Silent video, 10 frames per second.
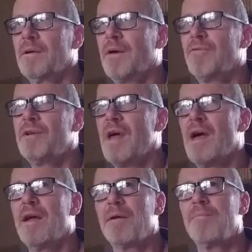every
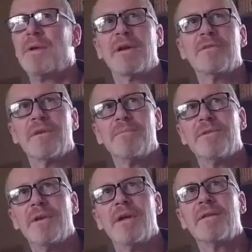day because I'm
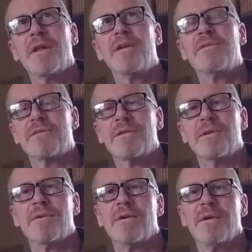seeing that it's
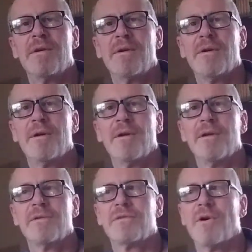true.
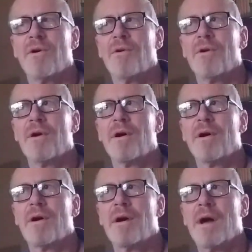So
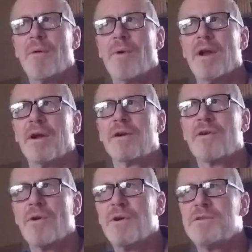I want to
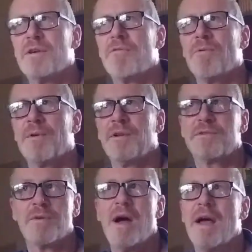encourage everyone to
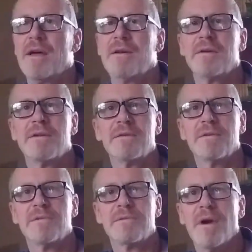try it.
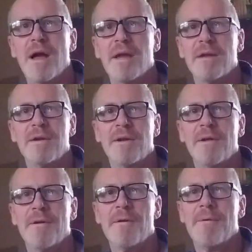Just try it.
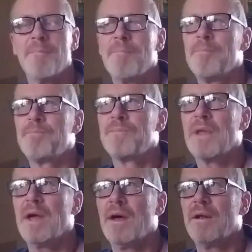
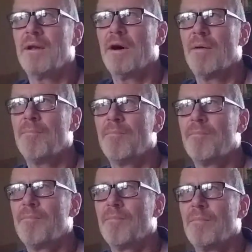And
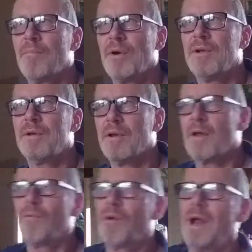but
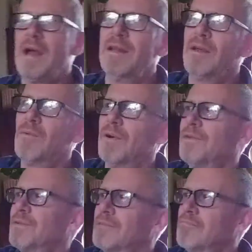what I did
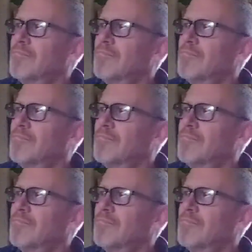was